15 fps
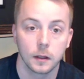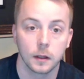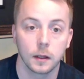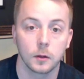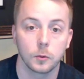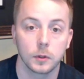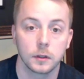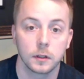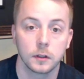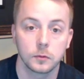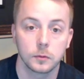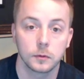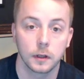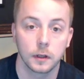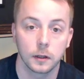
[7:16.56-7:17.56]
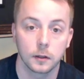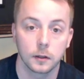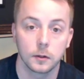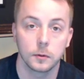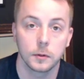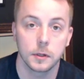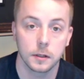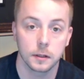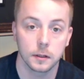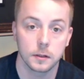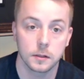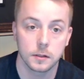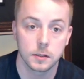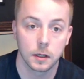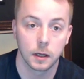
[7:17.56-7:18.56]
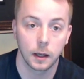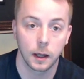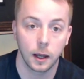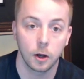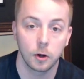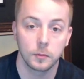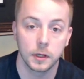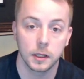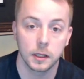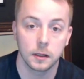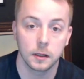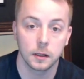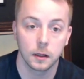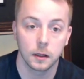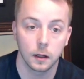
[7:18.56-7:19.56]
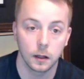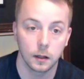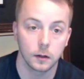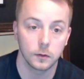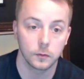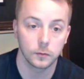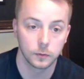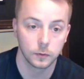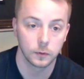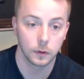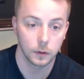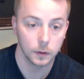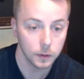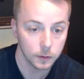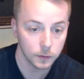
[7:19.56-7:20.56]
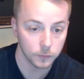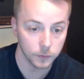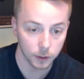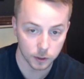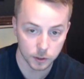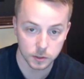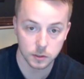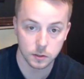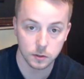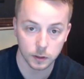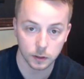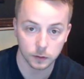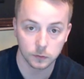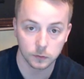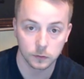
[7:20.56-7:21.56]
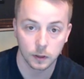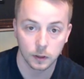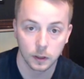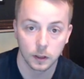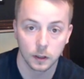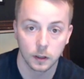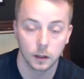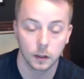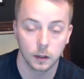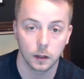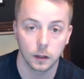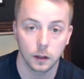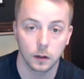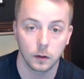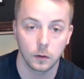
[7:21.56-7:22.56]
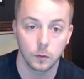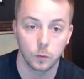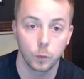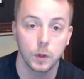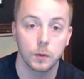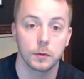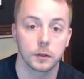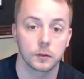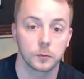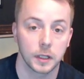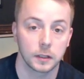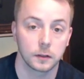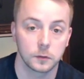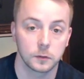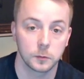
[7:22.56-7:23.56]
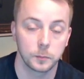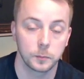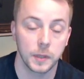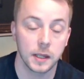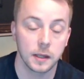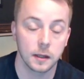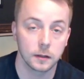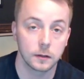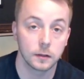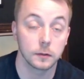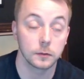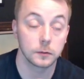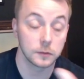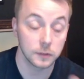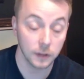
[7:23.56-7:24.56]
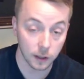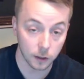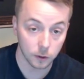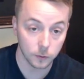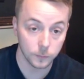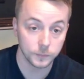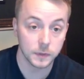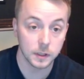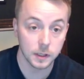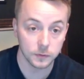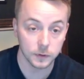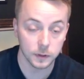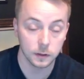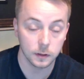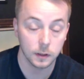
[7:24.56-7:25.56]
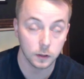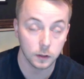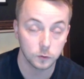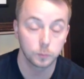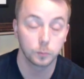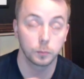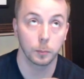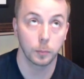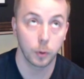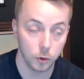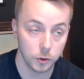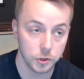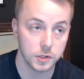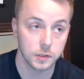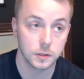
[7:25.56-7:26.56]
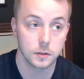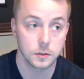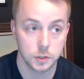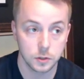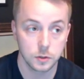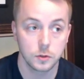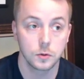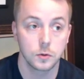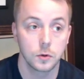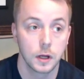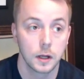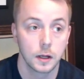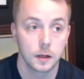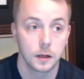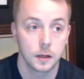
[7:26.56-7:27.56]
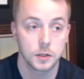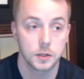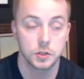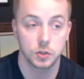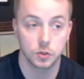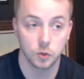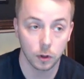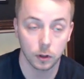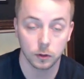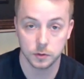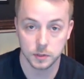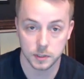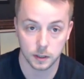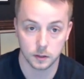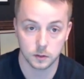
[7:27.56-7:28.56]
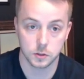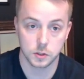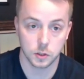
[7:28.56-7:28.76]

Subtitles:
And what this would tell you is how many of the various units we would expect to sell, given its proportion to historical sales.